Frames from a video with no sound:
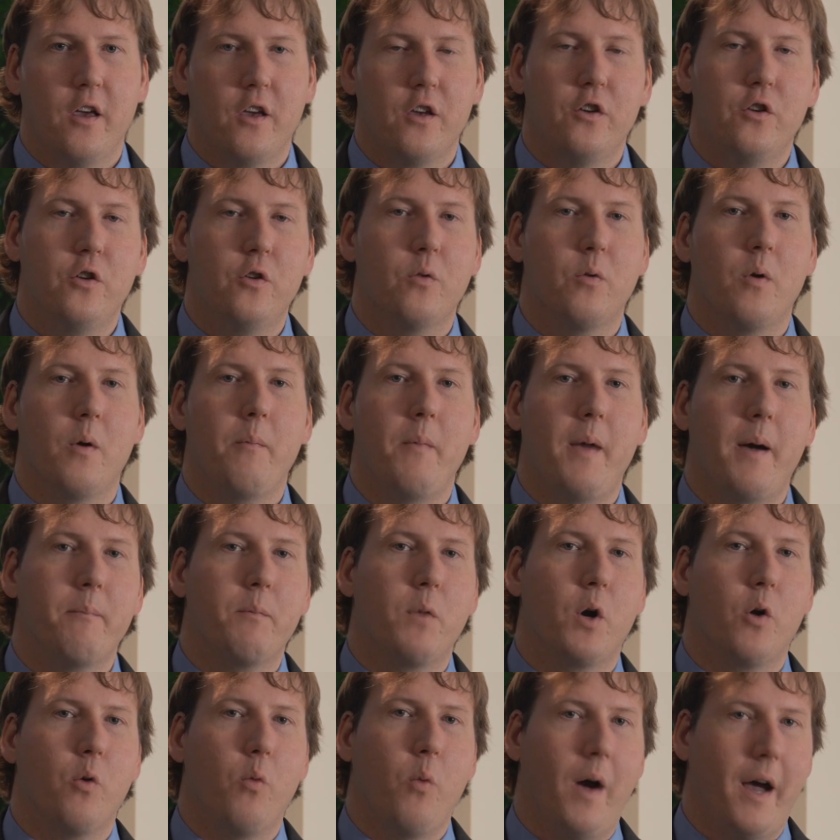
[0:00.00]
You
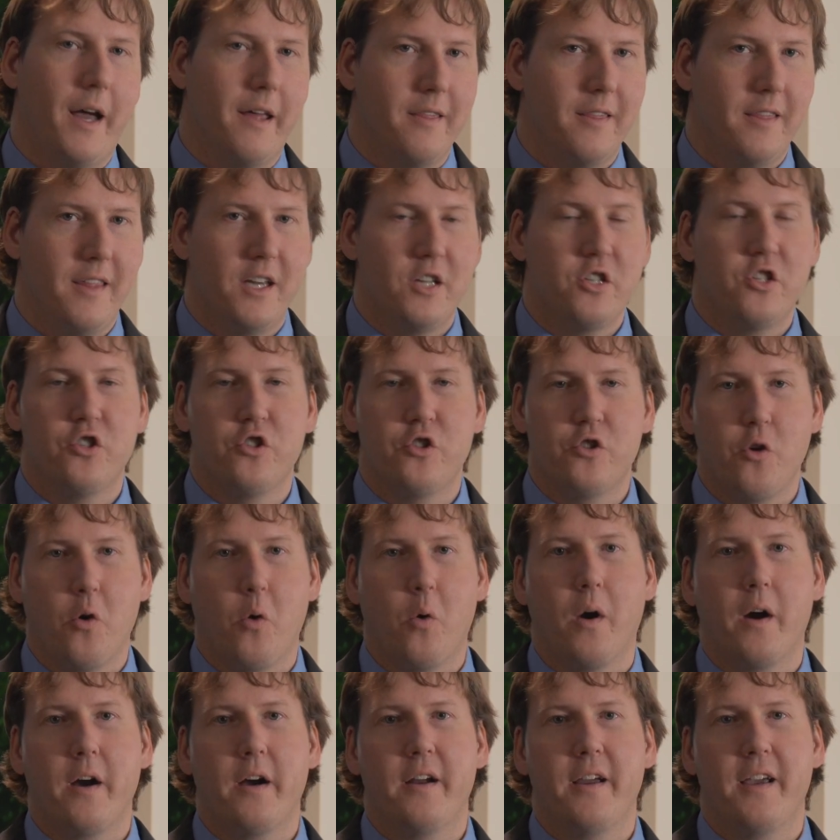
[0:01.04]
remember why this
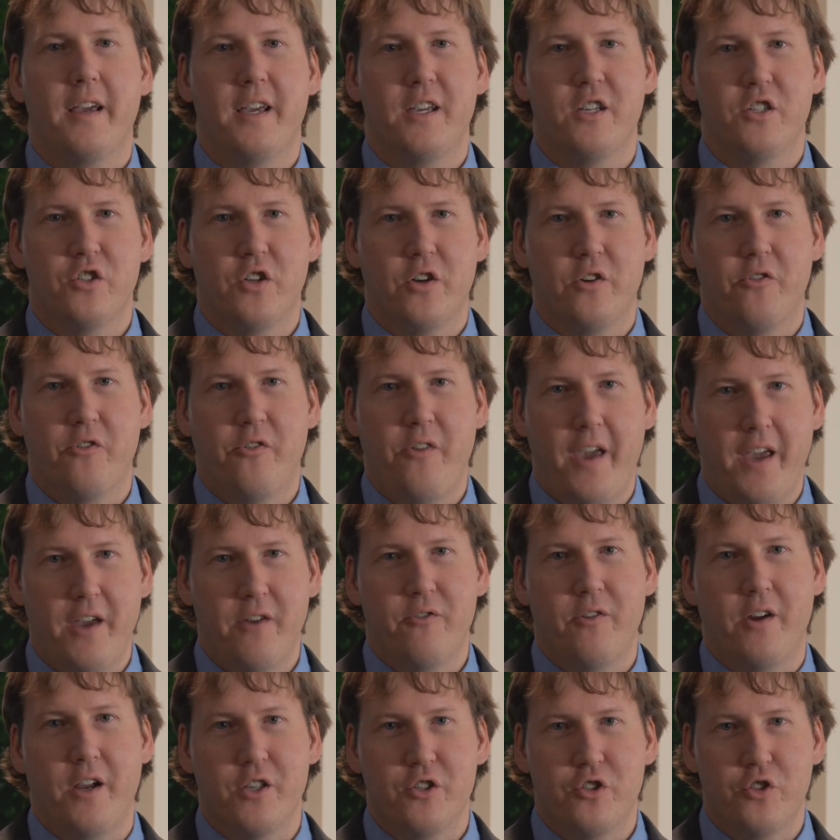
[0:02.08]
store is your
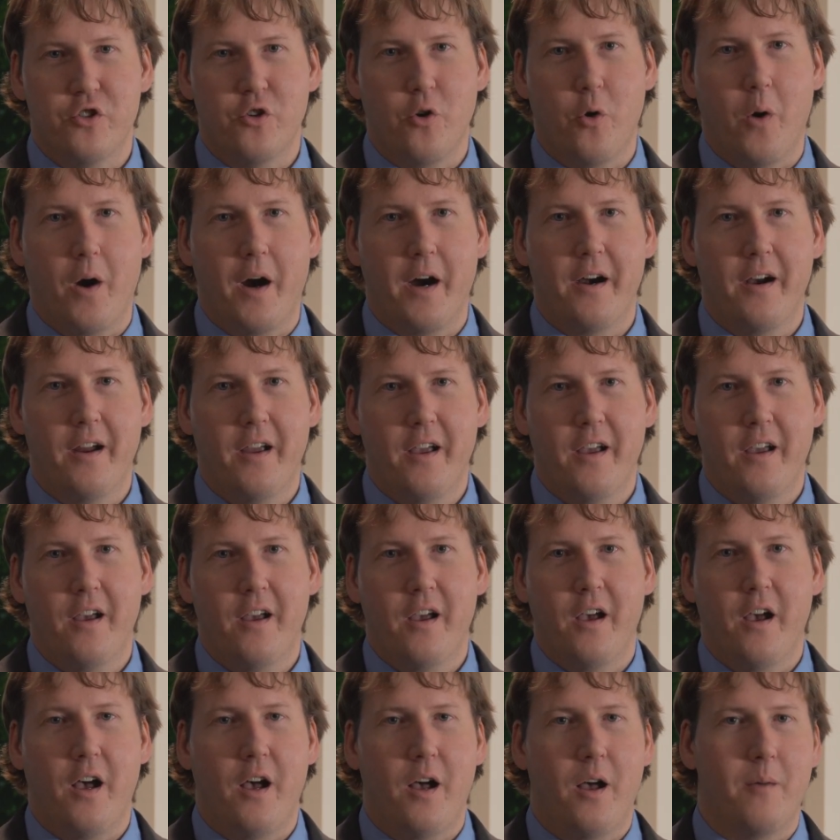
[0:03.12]
favorite store,
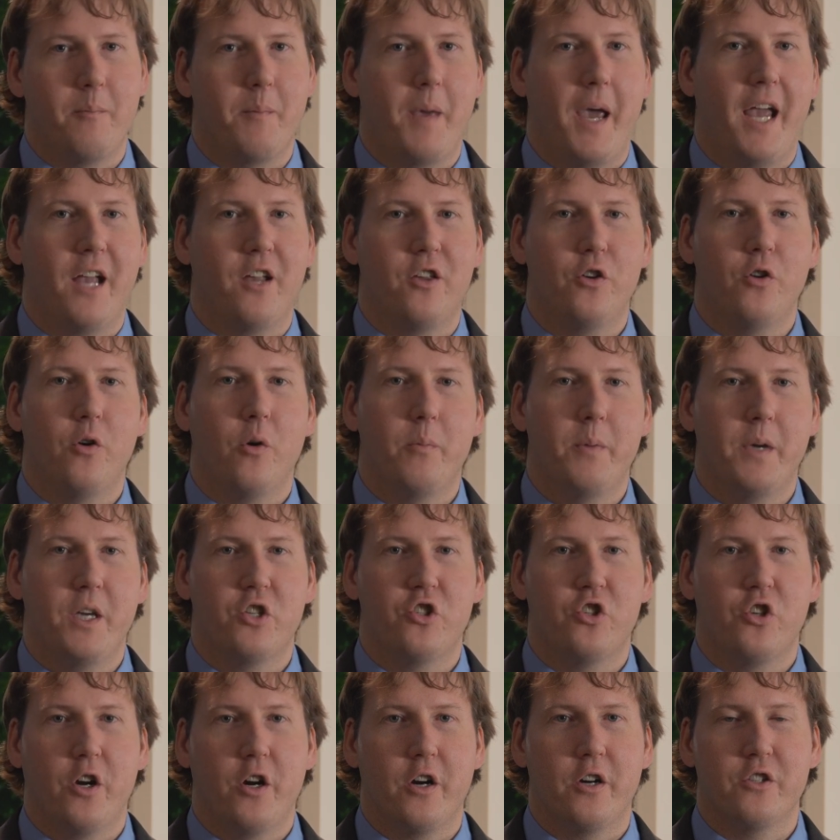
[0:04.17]
um, and you'll be
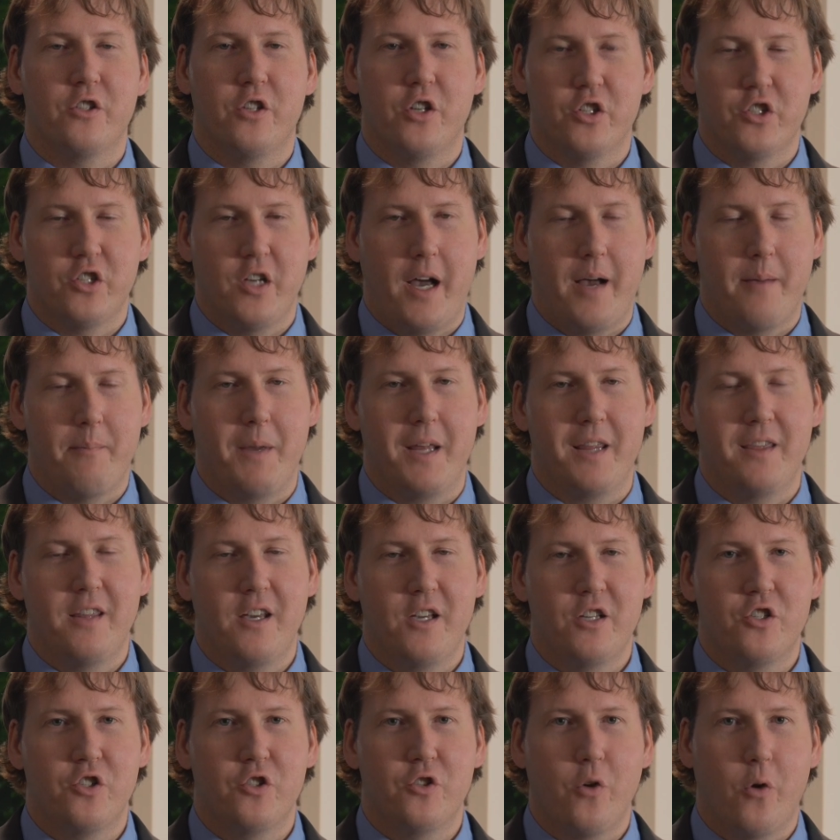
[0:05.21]
sure to shop at
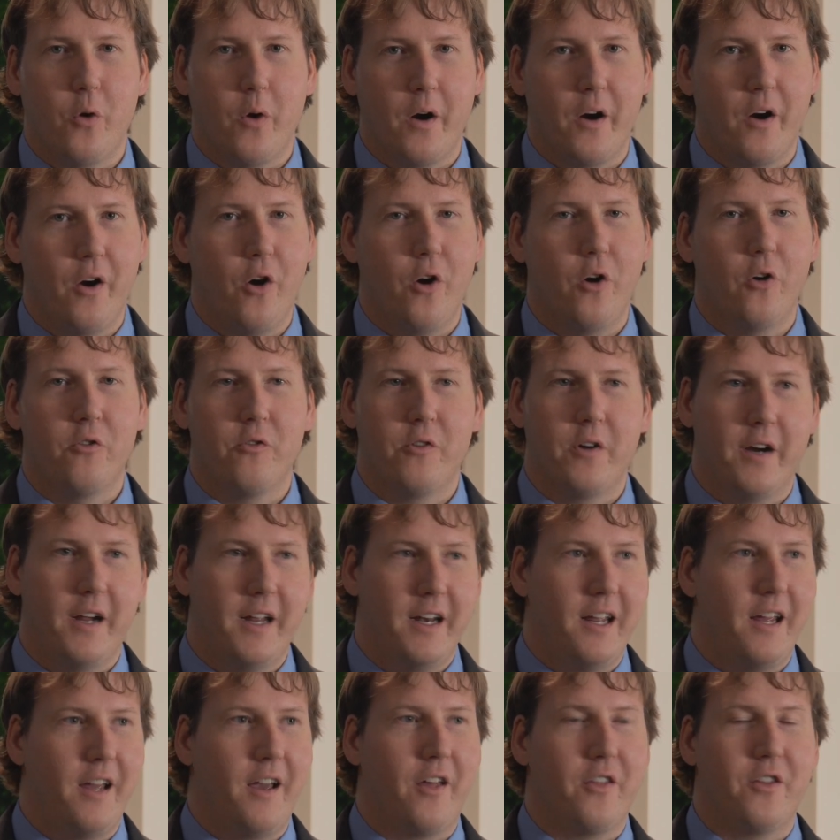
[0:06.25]
this store over
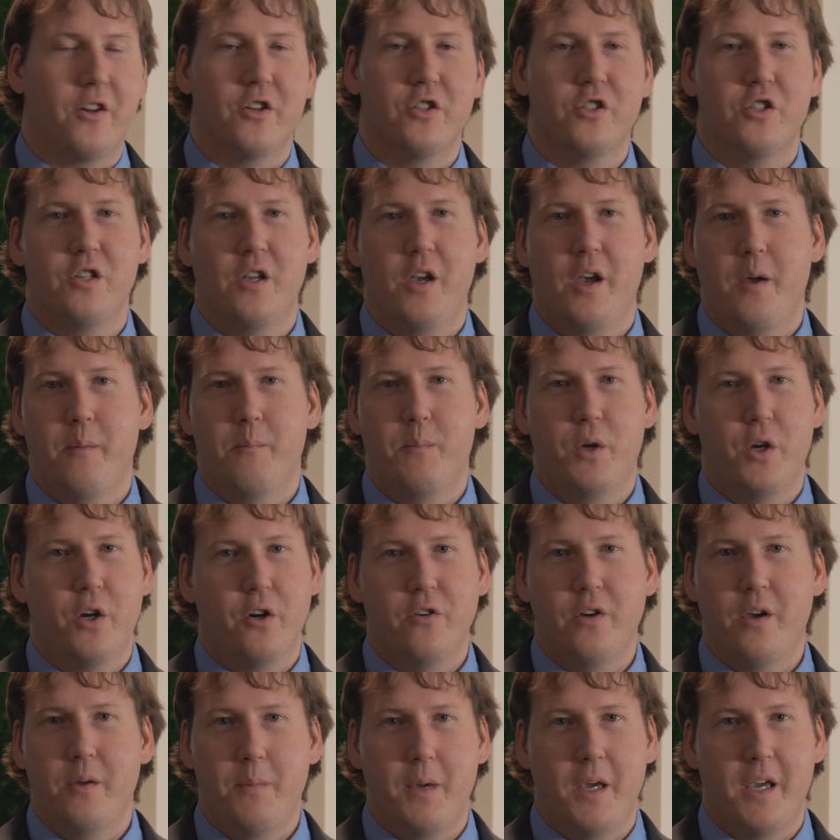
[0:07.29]
any others
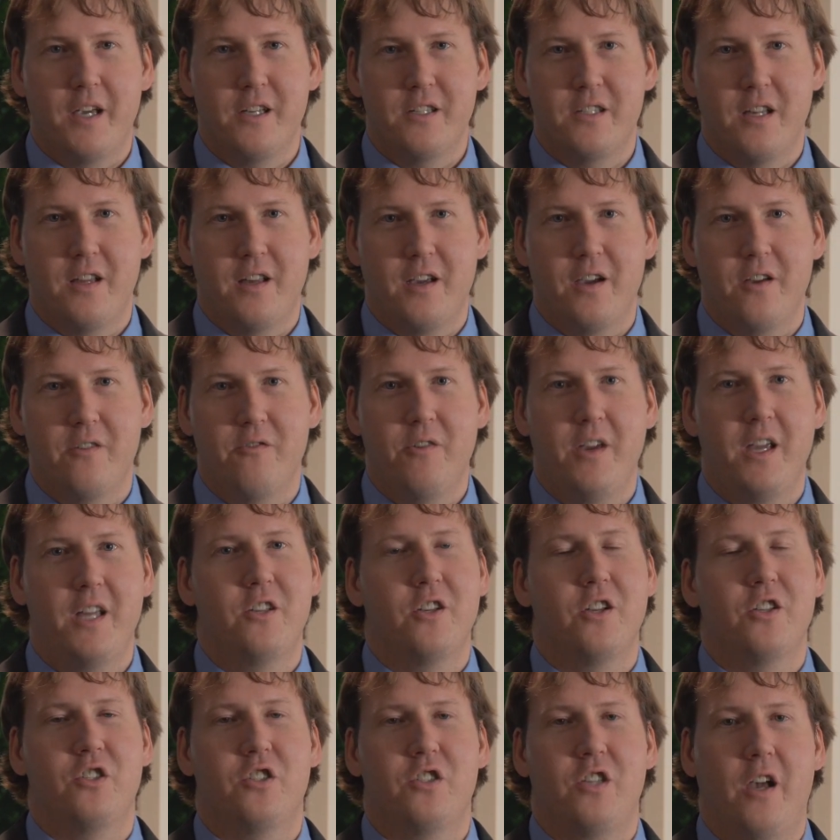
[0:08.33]
purely because of the
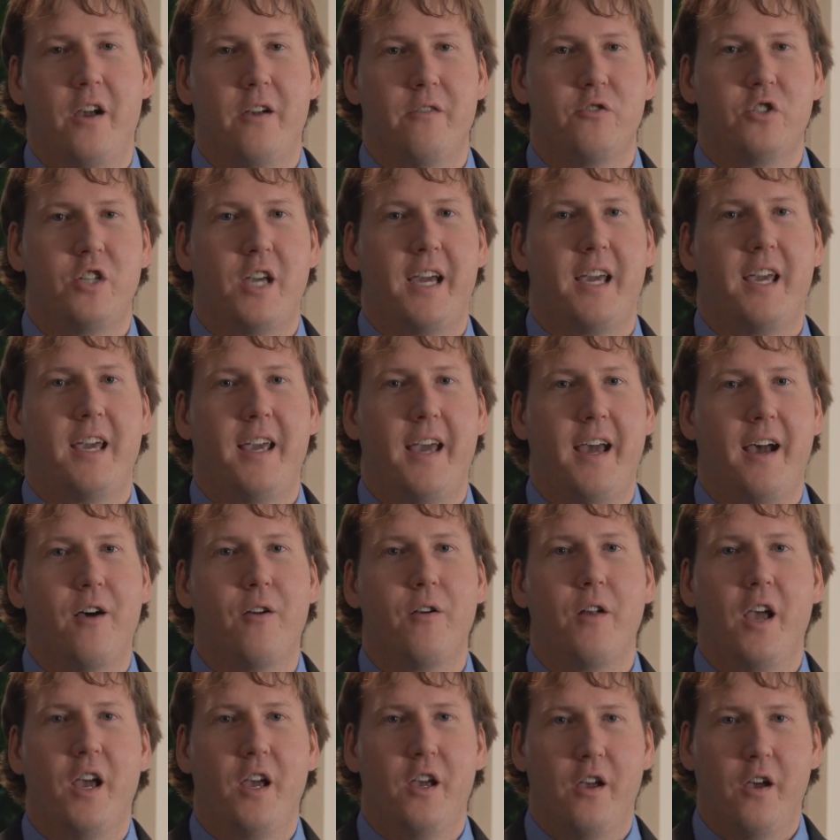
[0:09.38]
convenience of checking out
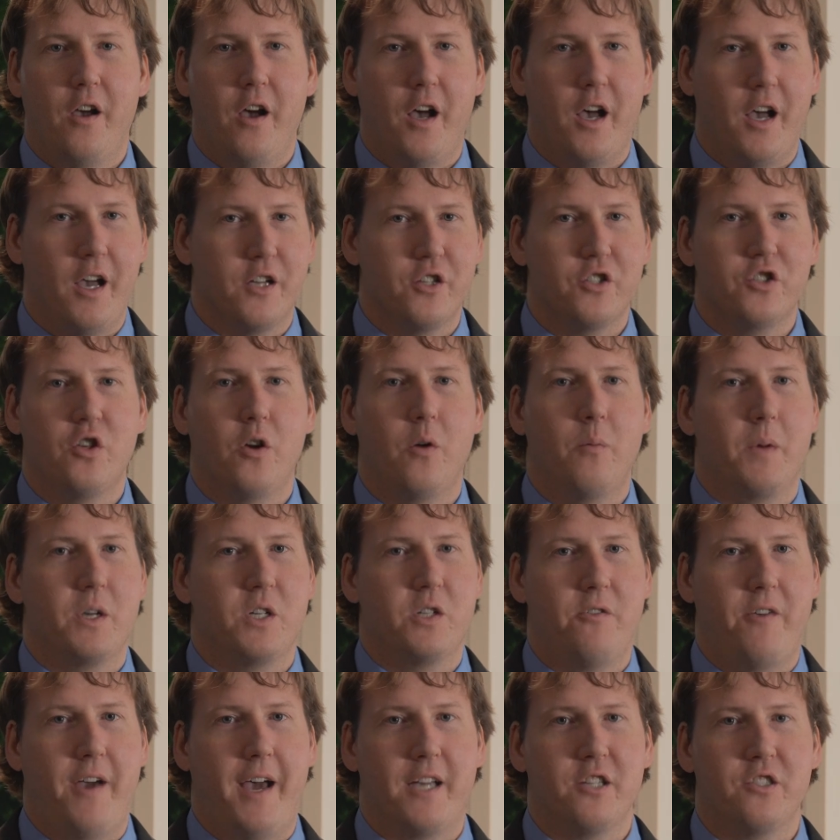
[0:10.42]
uh, so much
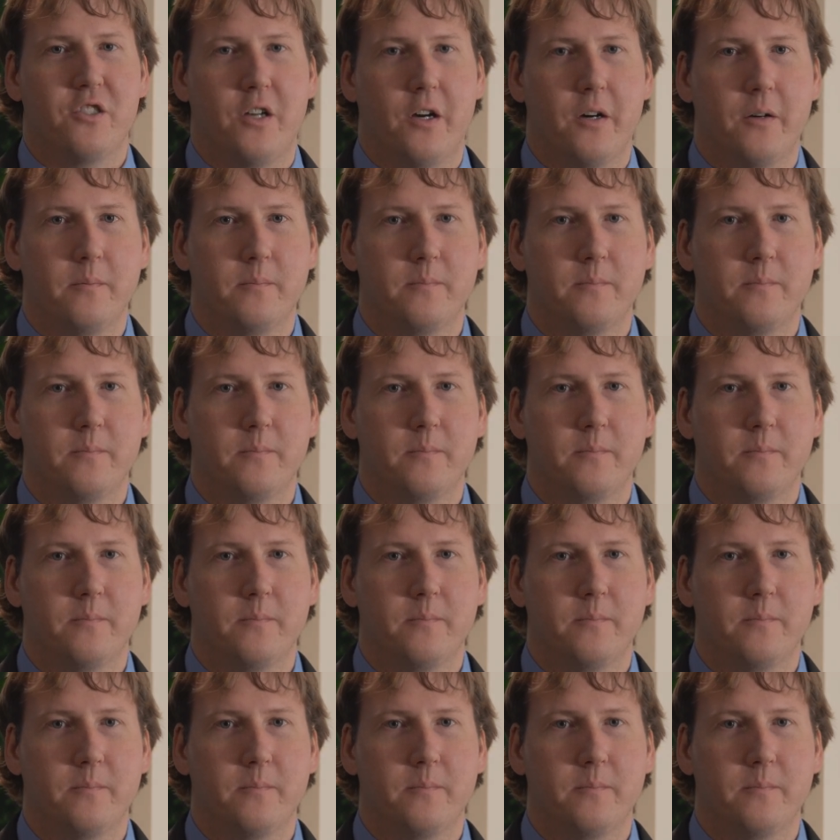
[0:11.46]
faster.